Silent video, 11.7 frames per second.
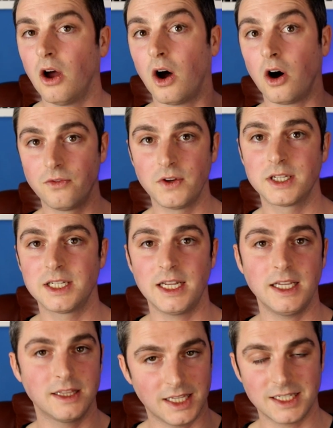
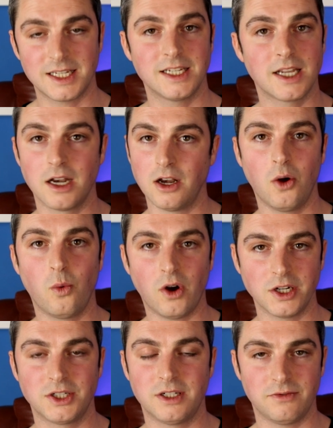Obviously, this is a low
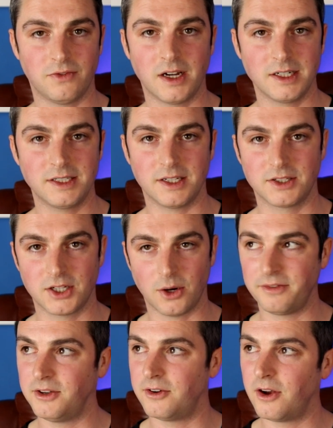wattage device, so
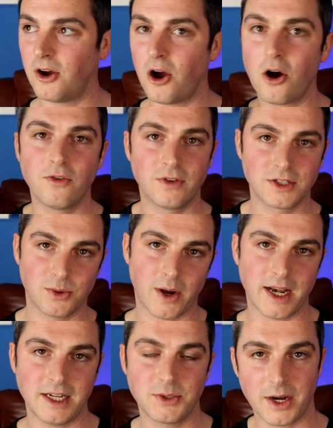if you're at over
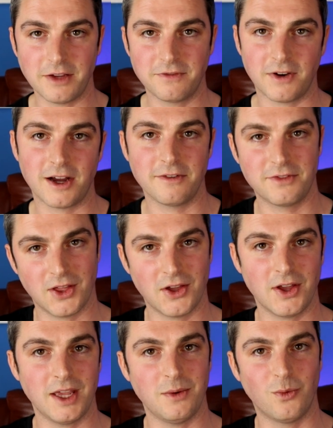20, 25,
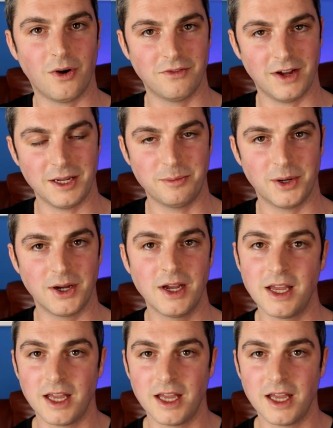30 watt vapor,